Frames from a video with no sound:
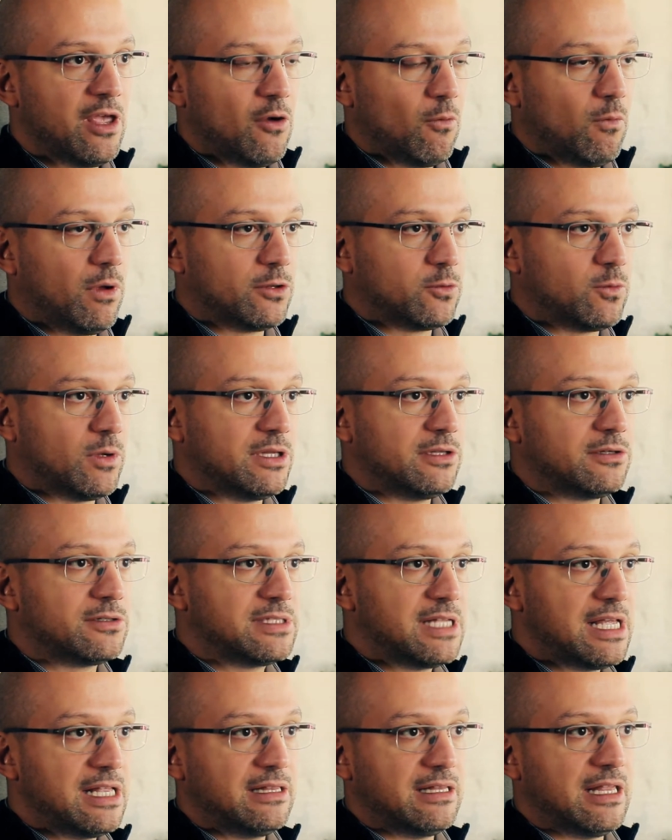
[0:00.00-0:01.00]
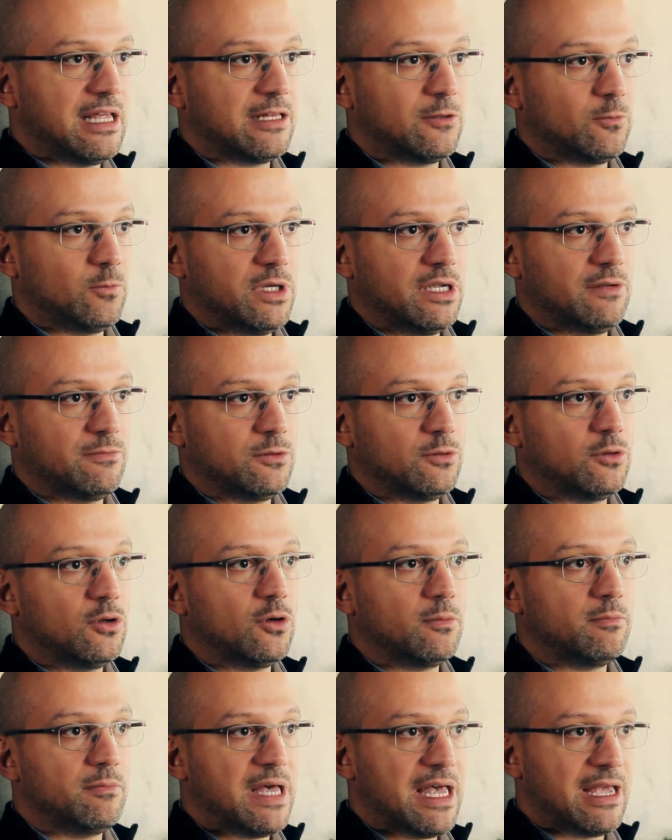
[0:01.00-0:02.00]
Well, to understand that, we have to
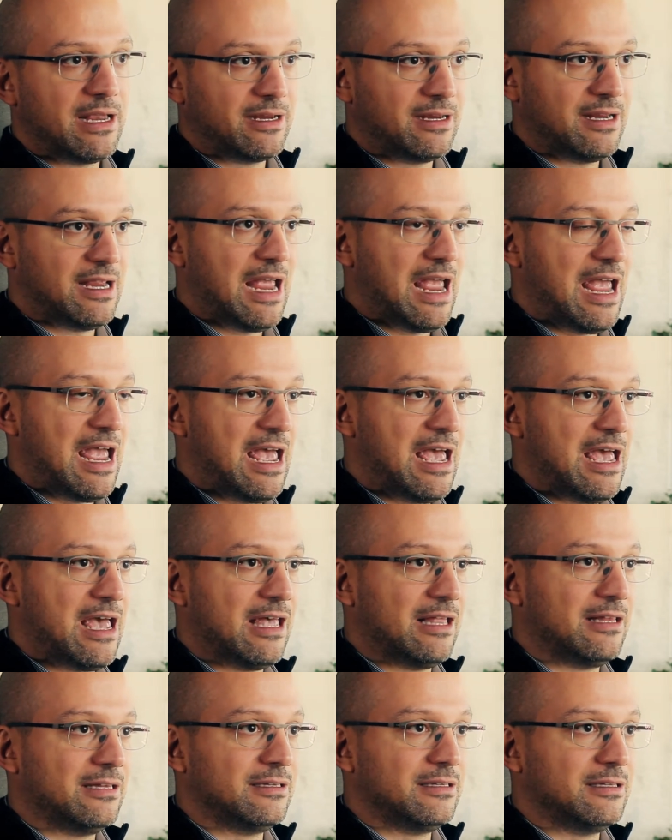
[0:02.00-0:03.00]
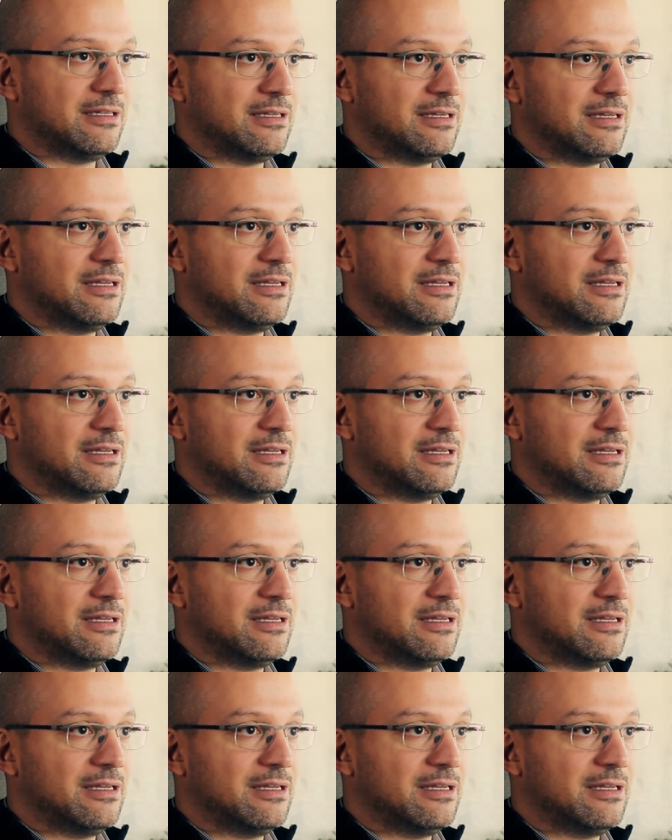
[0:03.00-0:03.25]
go back and